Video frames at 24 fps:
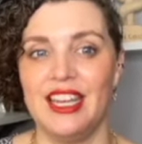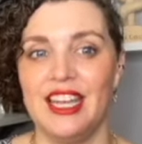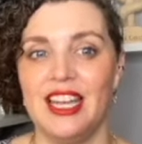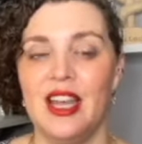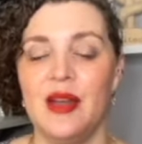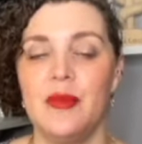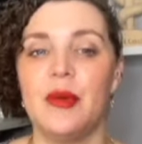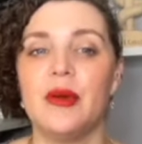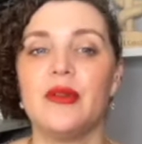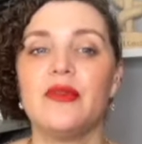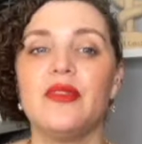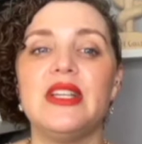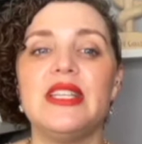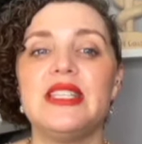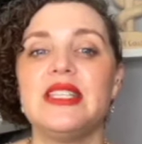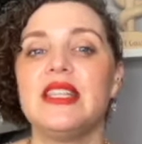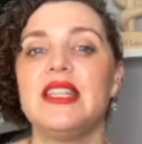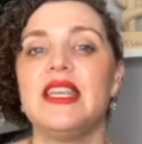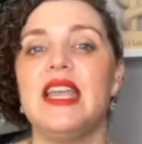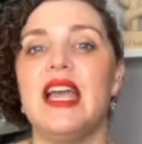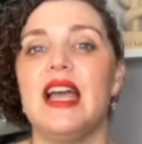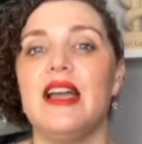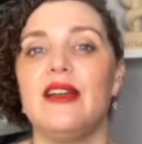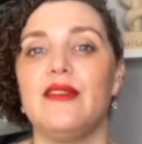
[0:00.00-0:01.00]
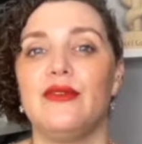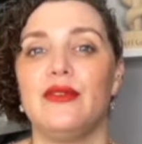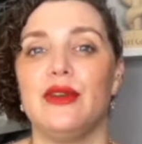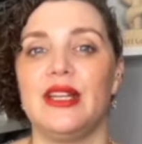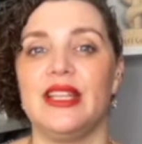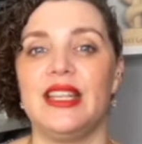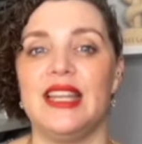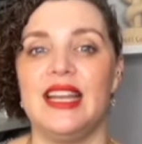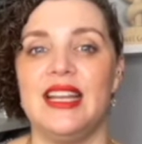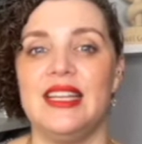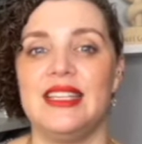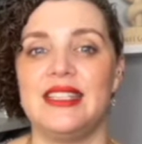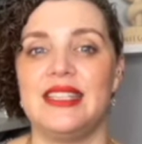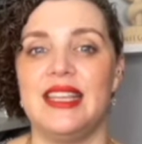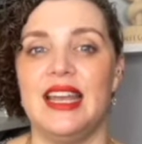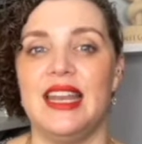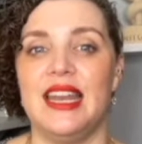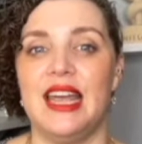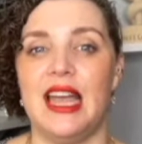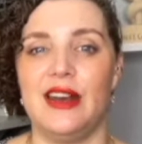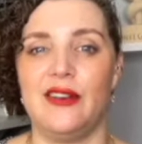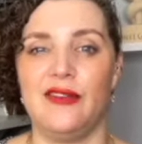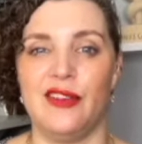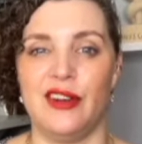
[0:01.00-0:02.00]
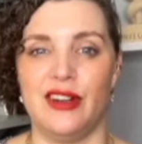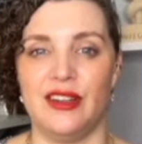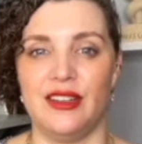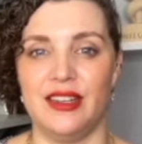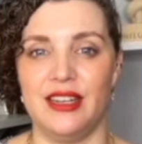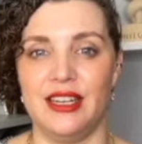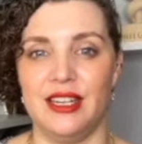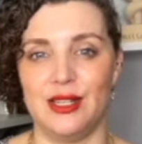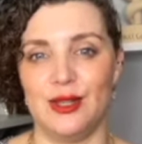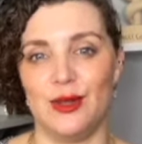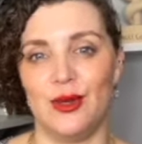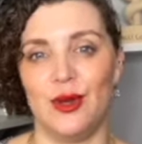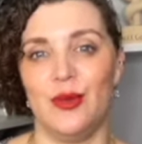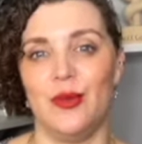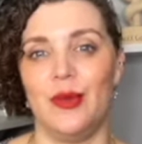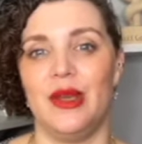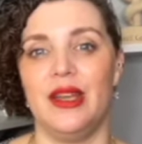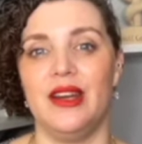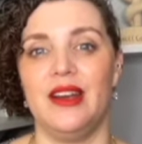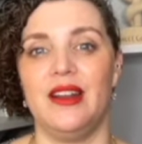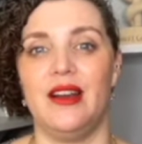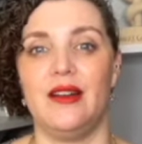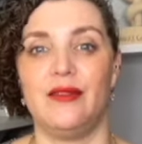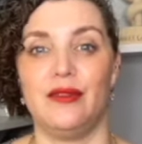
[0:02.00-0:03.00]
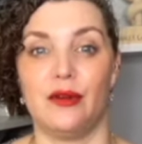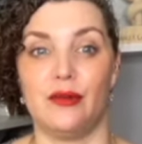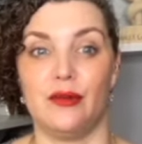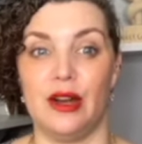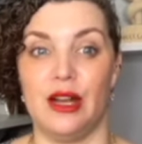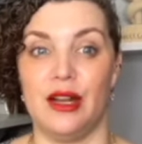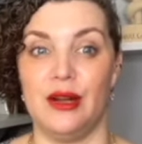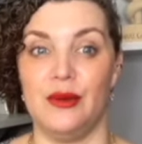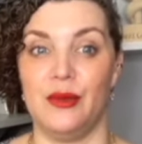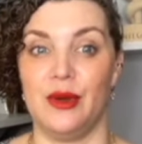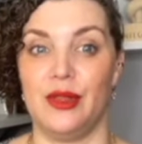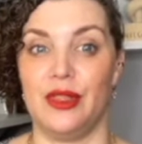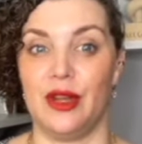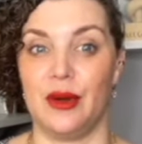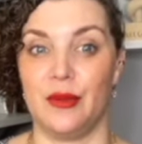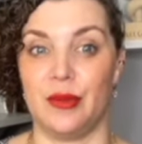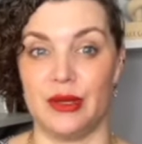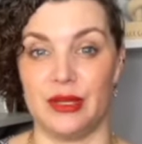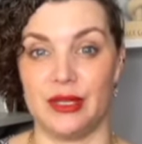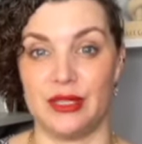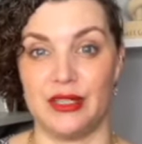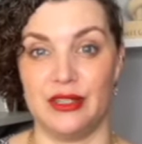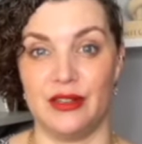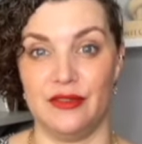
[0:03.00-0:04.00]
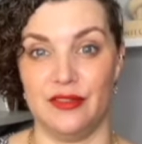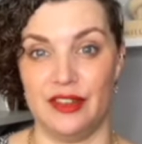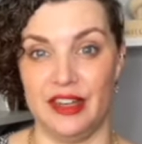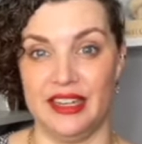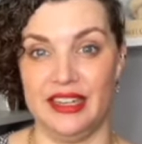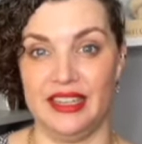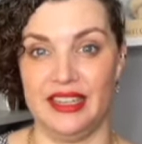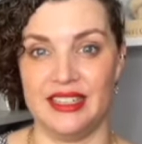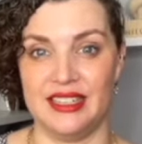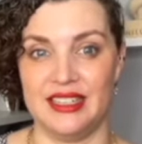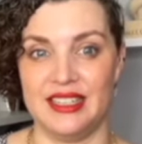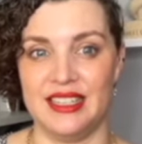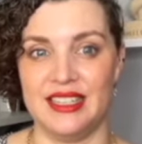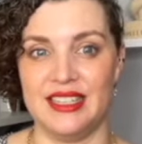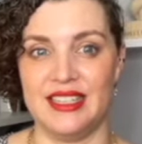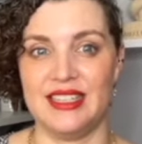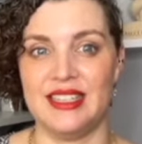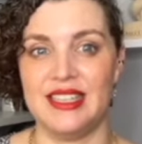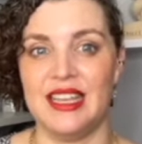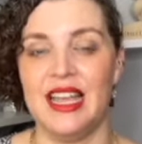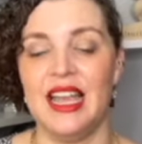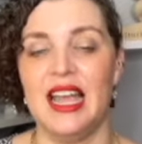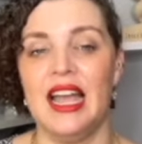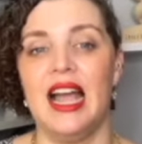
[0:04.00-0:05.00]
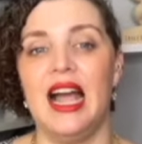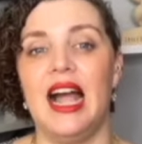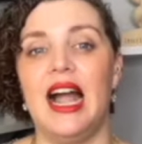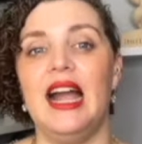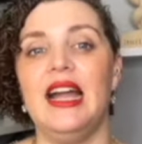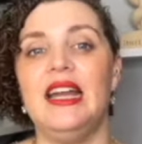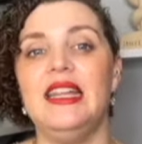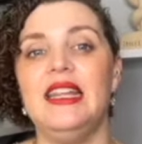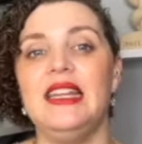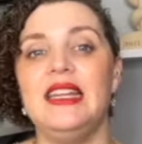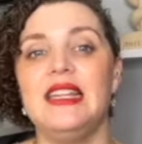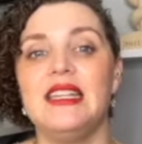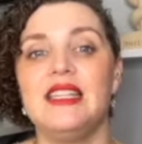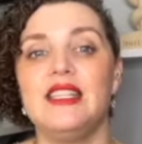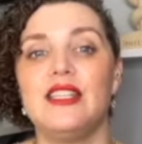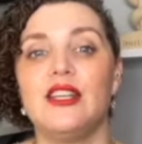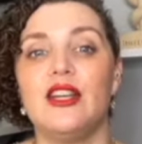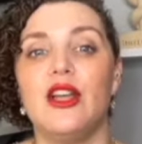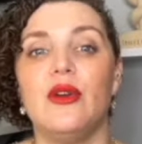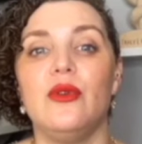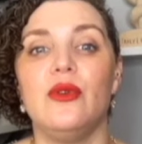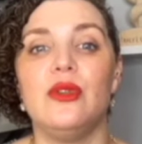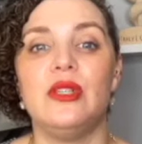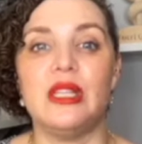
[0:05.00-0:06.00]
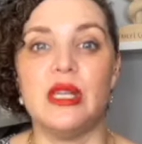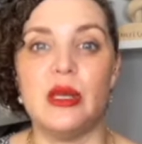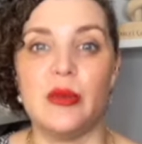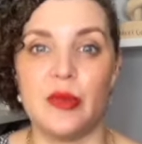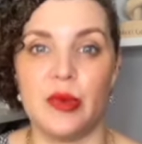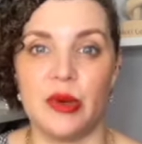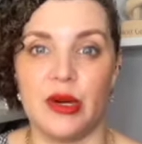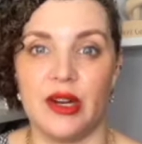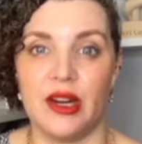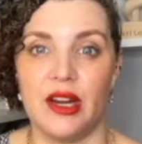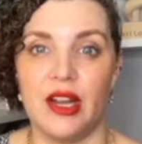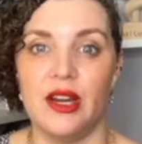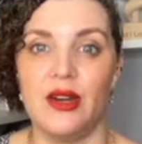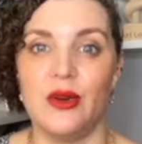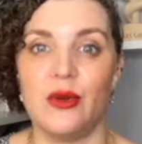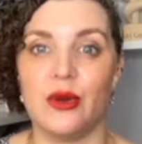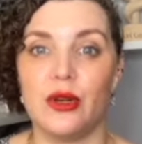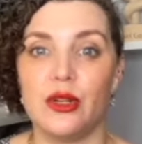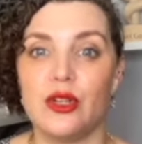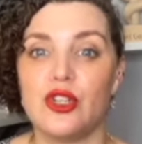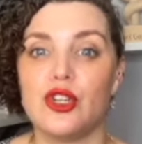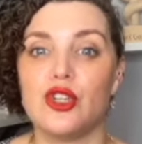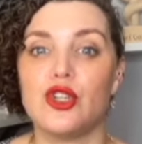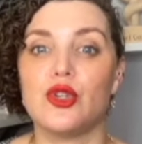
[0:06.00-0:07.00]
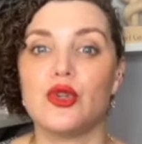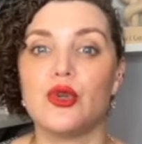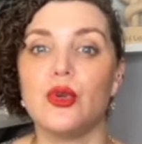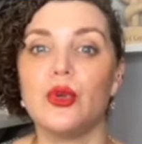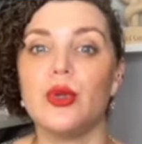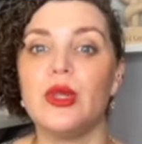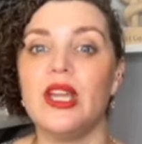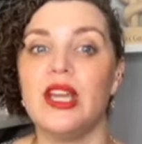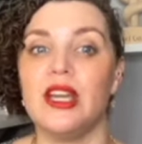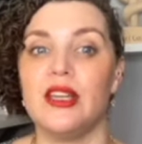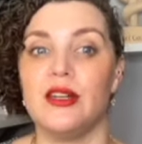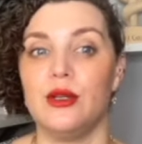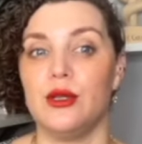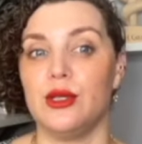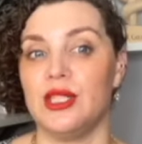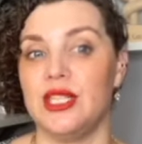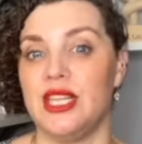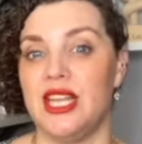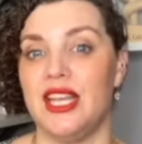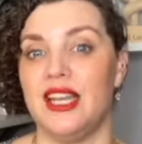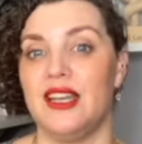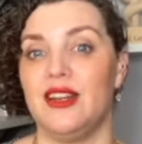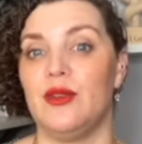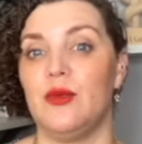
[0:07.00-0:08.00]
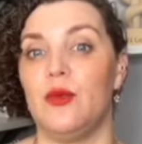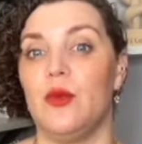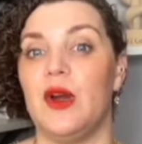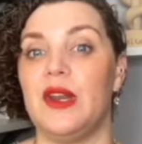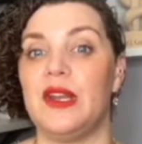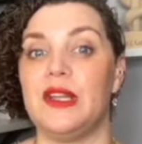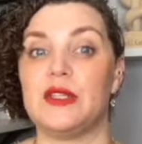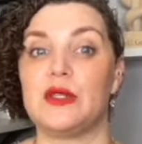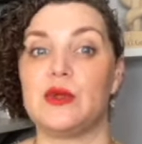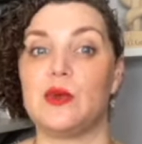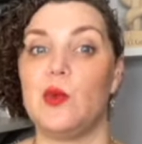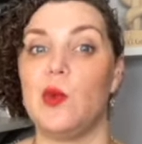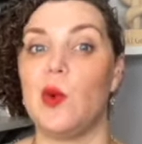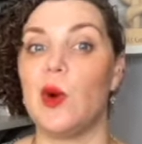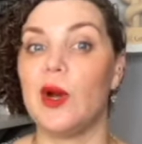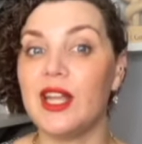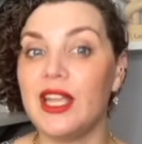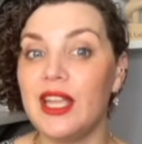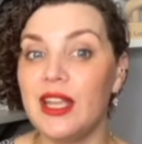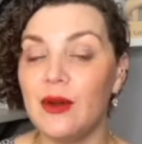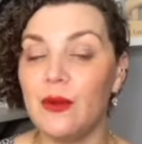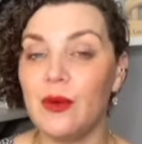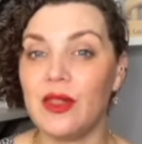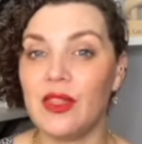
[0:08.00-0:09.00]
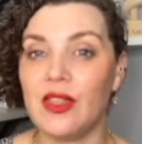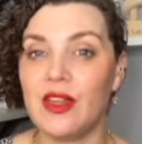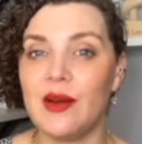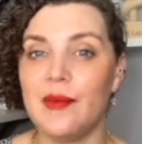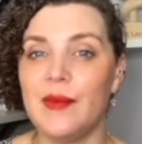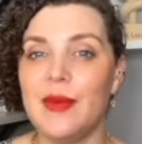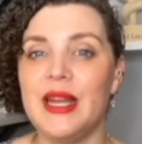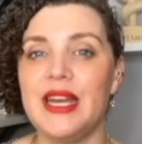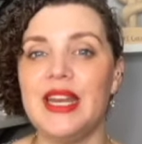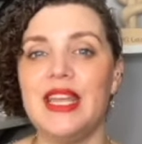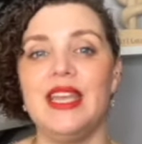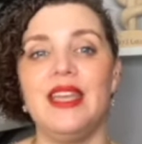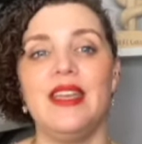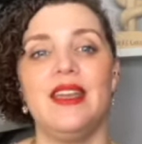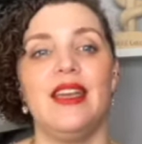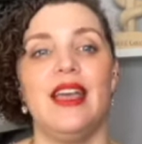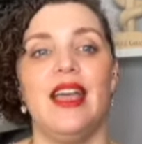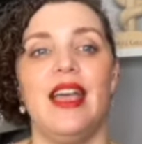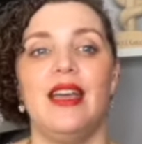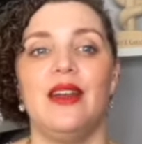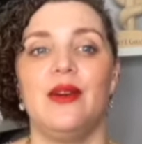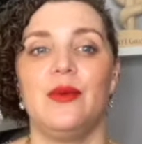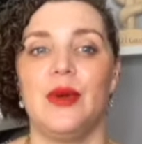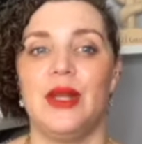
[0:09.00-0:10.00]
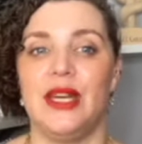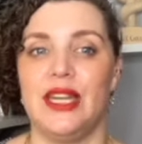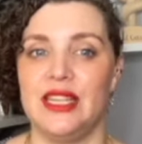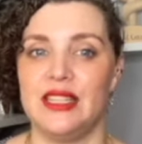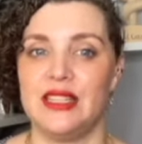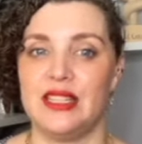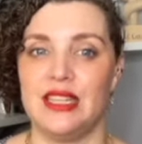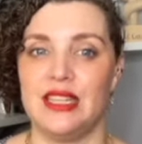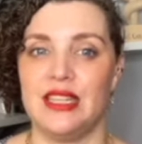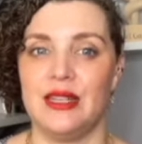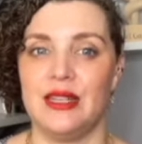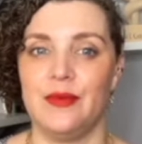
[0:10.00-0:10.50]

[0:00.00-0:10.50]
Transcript: But recently, I've realized that I'd fallen into a bit of a rut with our personal finances. I needed to go deeper in order to truly understand what is working with our money and what isn't.